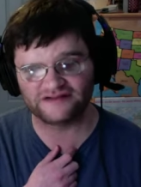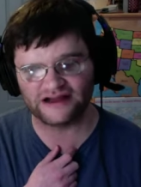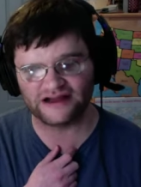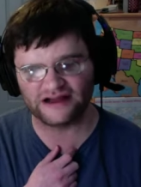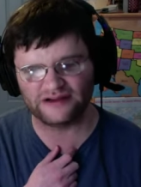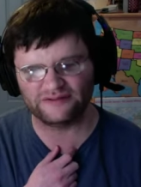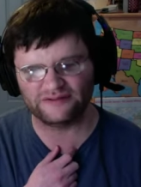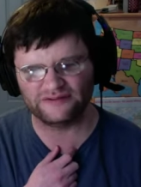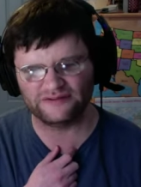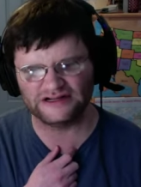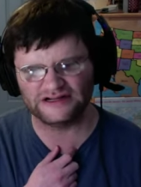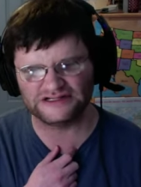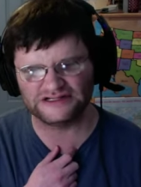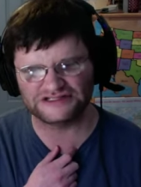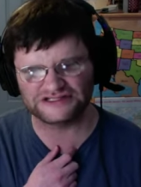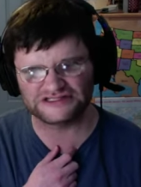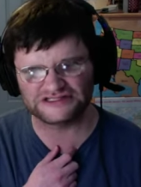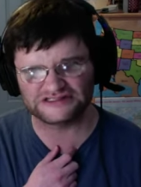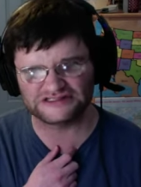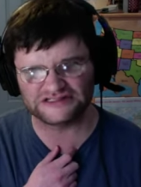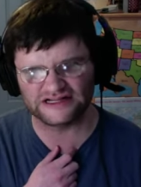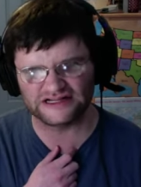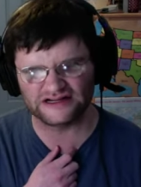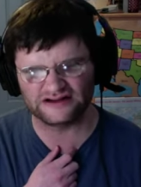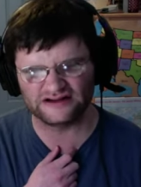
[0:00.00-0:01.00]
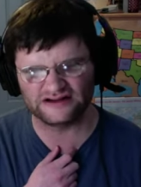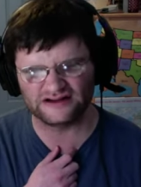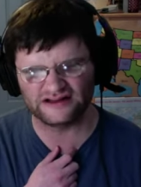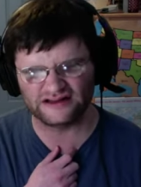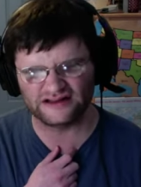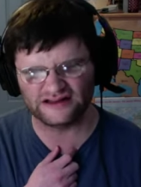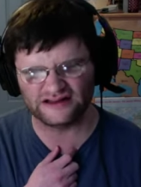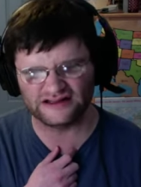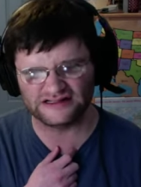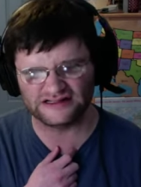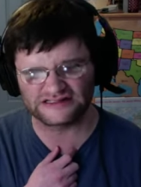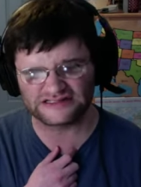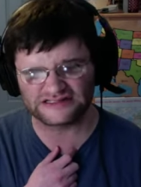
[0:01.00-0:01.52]
I would have just said
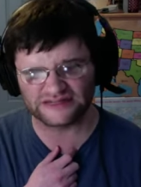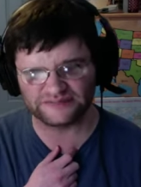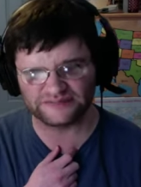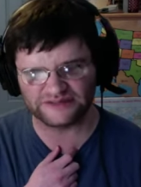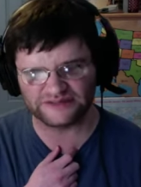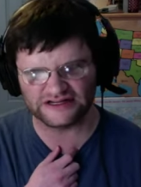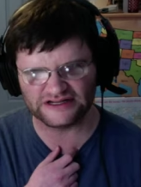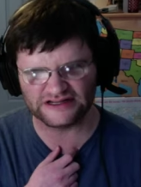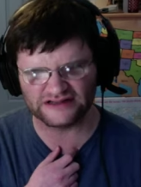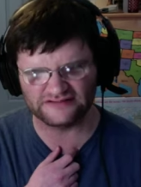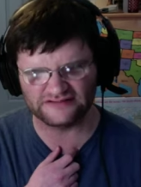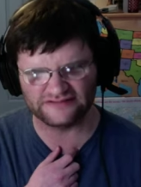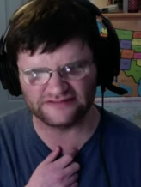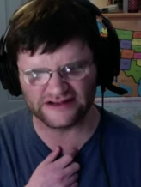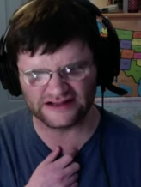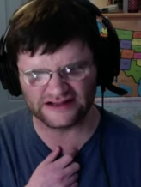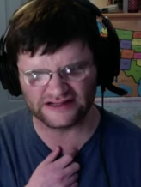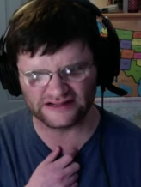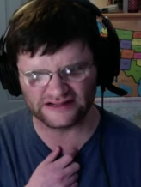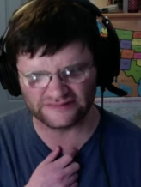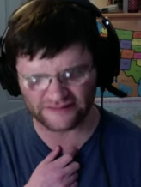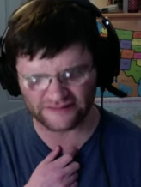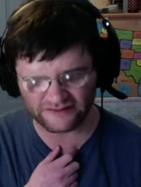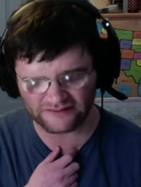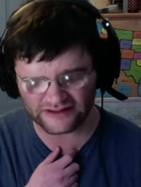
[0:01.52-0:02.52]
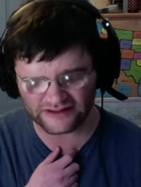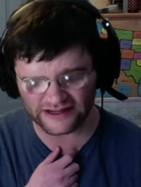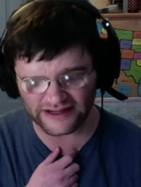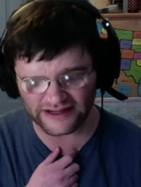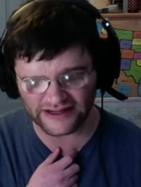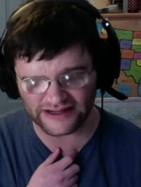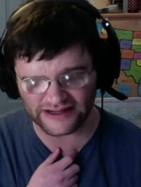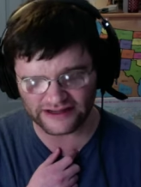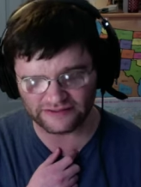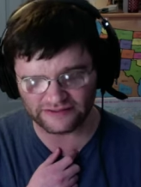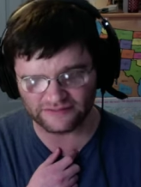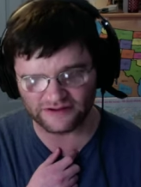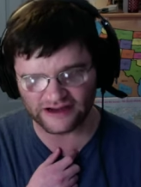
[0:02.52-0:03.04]
something to the effect of,
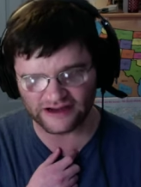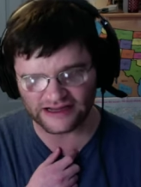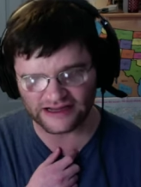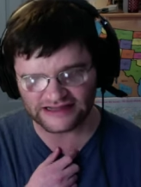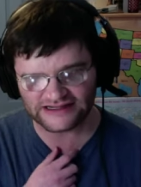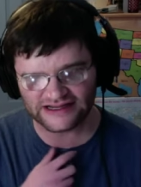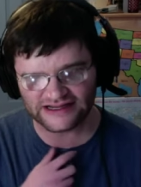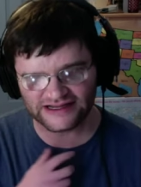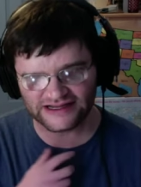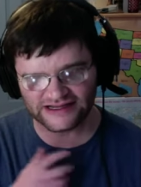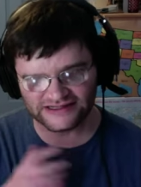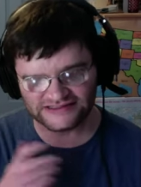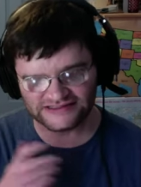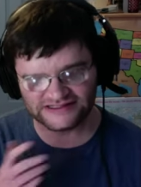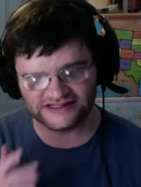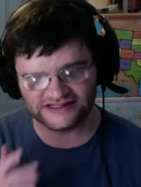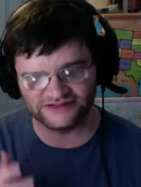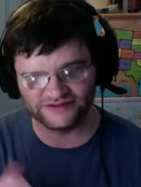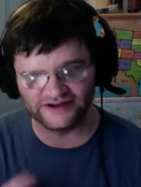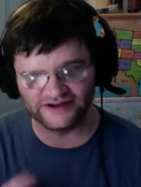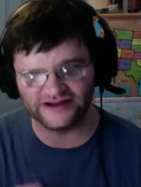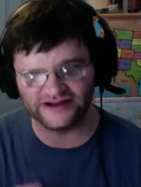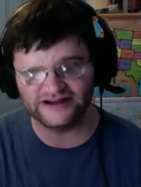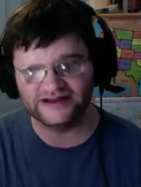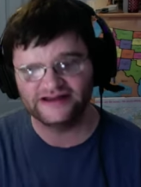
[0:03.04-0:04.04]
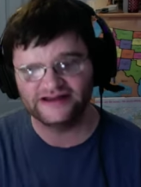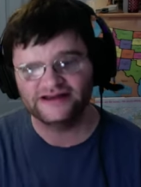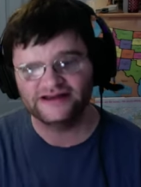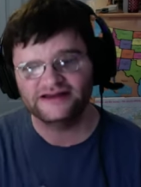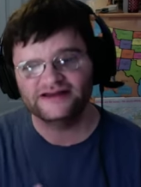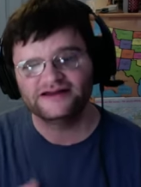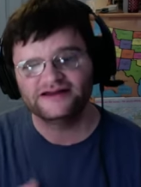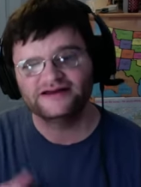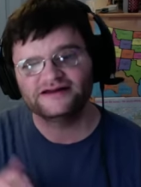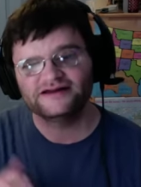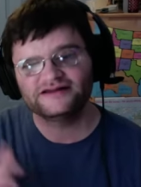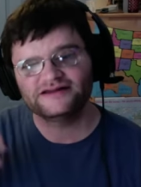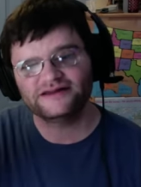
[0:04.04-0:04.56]
"Okay, well, I, I, I tell you what,
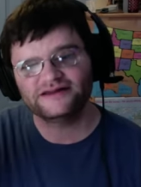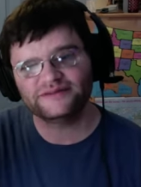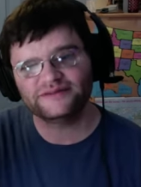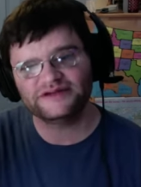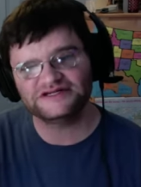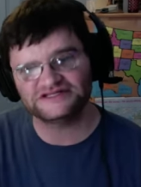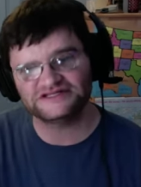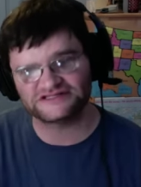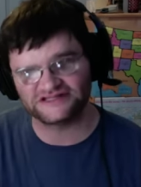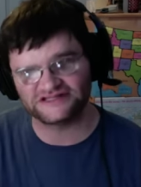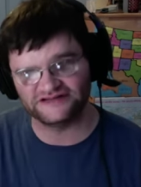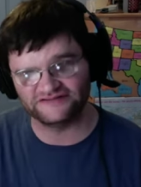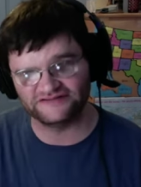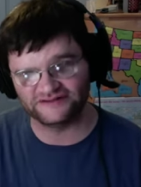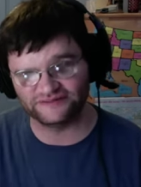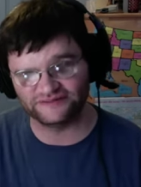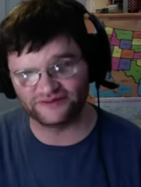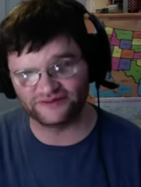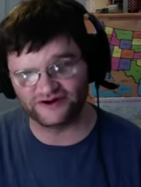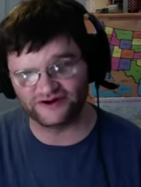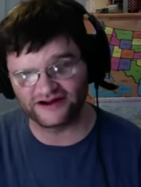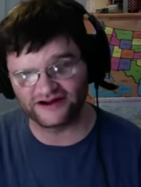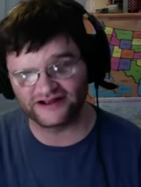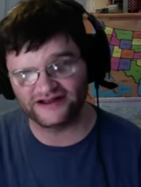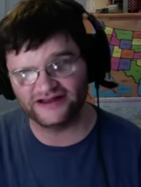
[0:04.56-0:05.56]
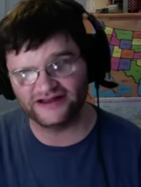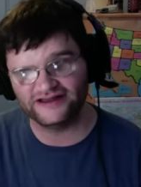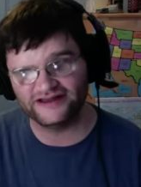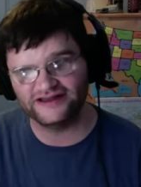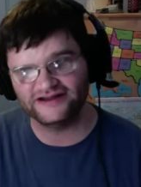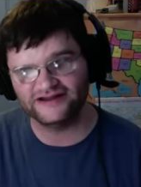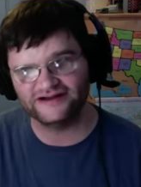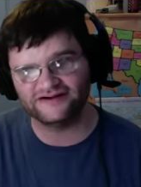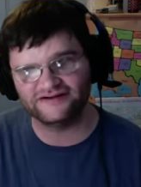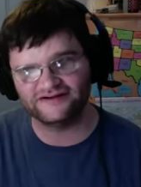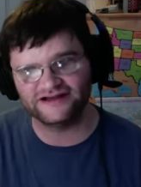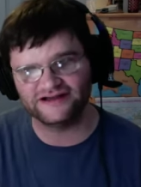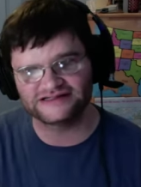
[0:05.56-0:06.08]
let me just leave the park. You
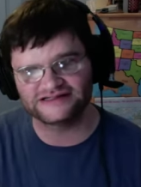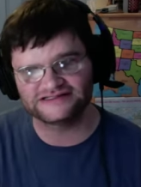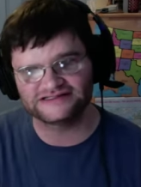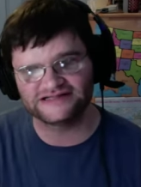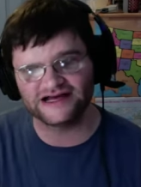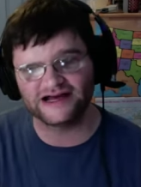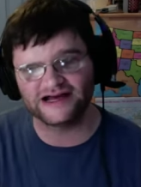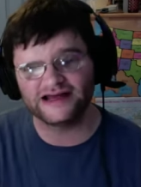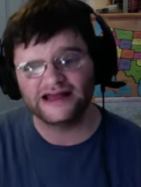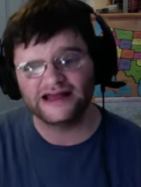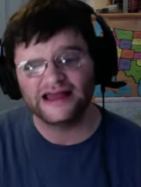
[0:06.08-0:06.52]
know, it's not